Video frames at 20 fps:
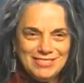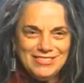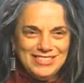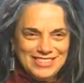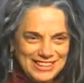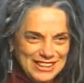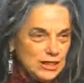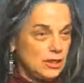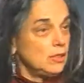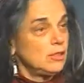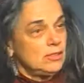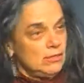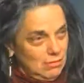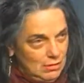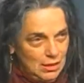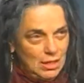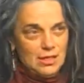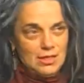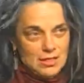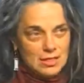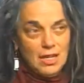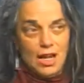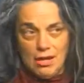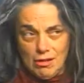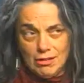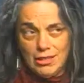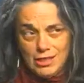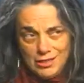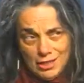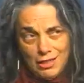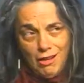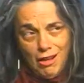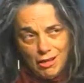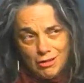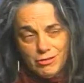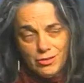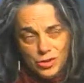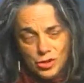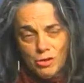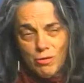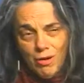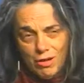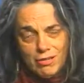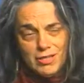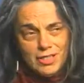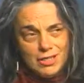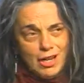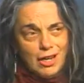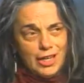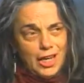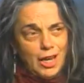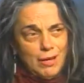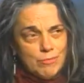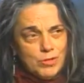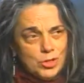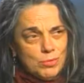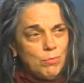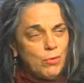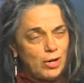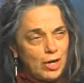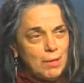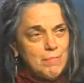it's, also not, it's not only is it not Coolidge Corner, it's not Cambridgeport.